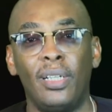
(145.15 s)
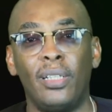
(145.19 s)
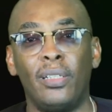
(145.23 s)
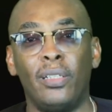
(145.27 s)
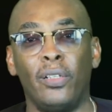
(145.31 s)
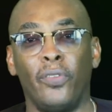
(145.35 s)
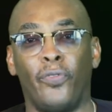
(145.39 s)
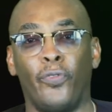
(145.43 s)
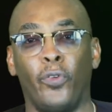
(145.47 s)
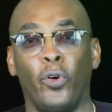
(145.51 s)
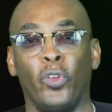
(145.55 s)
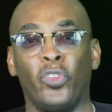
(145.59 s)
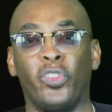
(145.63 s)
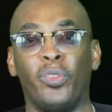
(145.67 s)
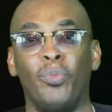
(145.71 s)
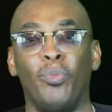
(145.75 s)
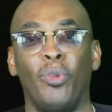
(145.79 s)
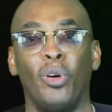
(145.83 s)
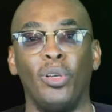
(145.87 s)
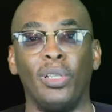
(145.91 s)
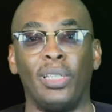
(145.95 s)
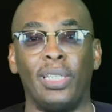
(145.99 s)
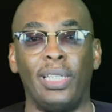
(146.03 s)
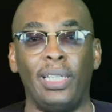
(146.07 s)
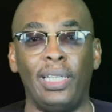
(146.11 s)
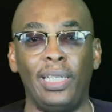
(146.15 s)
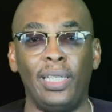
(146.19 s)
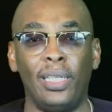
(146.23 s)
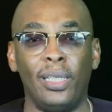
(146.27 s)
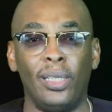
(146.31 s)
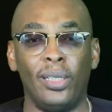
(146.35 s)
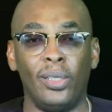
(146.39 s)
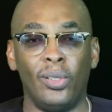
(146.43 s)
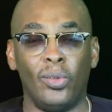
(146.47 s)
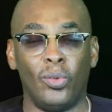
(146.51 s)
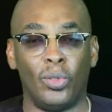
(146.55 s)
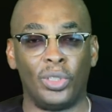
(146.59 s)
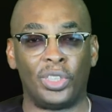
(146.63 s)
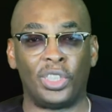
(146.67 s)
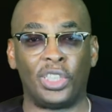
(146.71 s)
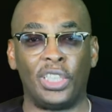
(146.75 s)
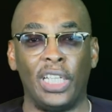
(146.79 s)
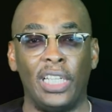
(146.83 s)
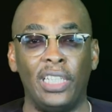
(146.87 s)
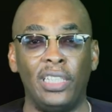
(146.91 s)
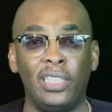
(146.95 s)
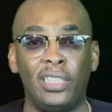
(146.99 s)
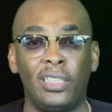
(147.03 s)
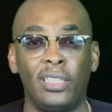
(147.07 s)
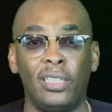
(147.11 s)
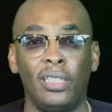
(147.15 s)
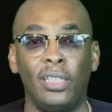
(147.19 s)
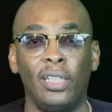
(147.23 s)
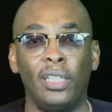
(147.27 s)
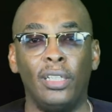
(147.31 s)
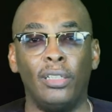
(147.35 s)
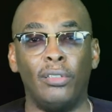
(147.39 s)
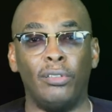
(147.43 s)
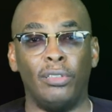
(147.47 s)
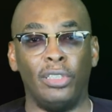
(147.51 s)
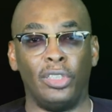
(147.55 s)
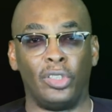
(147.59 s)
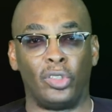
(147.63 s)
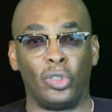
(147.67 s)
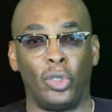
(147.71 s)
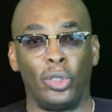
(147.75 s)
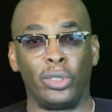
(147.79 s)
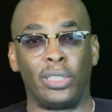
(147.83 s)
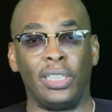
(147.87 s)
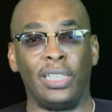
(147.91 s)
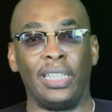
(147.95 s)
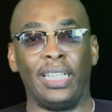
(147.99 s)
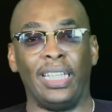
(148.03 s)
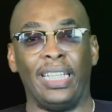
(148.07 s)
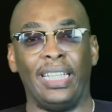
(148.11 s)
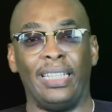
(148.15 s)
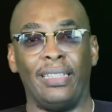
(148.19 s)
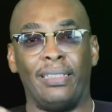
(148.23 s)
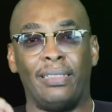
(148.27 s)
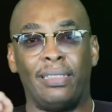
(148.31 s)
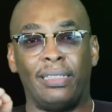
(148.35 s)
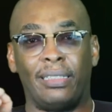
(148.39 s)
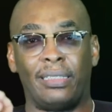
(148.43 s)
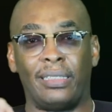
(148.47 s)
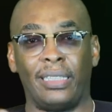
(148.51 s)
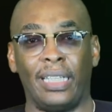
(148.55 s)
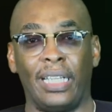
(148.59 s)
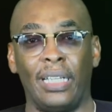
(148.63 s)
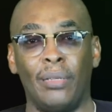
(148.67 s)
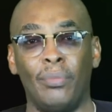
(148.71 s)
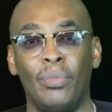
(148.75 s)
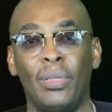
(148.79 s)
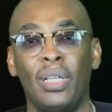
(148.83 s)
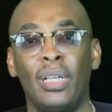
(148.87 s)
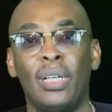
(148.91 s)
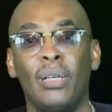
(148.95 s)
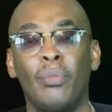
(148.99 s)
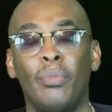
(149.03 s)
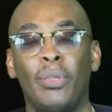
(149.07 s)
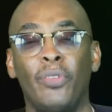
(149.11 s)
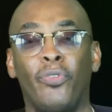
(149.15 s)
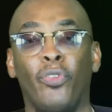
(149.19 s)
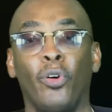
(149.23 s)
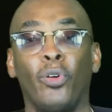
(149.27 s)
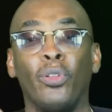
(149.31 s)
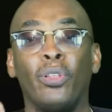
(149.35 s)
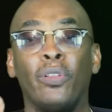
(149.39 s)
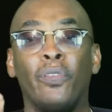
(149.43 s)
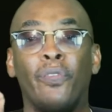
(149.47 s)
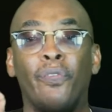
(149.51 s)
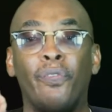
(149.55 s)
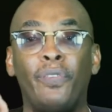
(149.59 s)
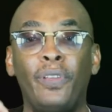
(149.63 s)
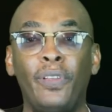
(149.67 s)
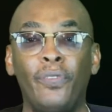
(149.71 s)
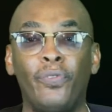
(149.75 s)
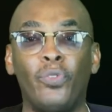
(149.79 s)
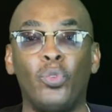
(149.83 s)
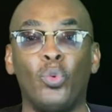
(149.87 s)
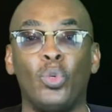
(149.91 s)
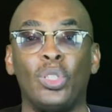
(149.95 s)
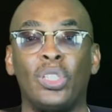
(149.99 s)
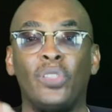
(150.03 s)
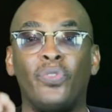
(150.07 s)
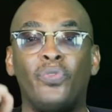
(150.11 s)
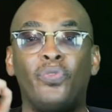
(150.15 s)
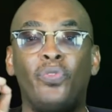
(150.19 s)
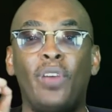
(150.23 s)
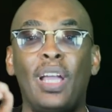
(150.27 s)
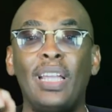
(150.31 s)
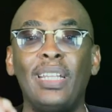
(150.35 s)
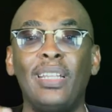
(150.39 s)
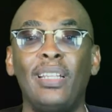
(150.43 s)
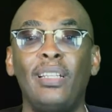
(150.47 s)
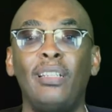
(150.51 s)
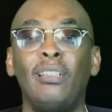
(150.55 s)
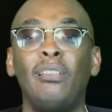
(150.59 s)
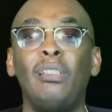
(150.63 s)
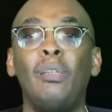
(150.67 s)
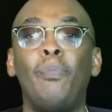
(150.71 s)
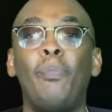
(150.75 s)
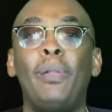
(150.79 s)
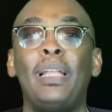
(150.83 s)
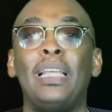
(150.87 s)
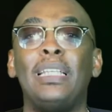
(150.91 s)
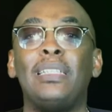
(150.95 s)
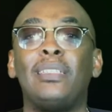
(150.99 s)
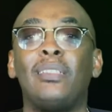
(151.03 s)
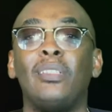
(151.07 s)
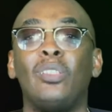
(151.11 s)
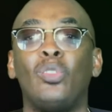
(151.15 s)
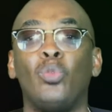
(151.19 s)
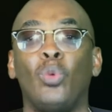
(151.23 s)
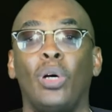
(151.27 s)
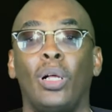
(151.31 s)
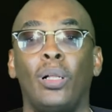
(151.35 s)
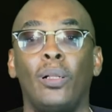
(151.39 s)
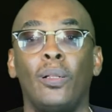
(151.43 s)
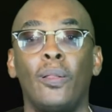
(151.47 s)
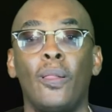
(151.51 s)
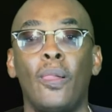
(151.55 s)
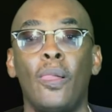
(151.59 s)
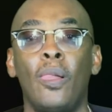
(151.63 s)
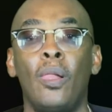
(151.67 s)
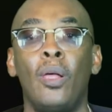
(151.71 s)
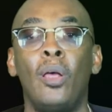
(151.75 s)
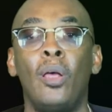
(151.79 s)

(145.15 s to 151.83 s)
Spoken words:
The fourth monkey was changed, resulting in the same, before the fifth was finally replaced as well.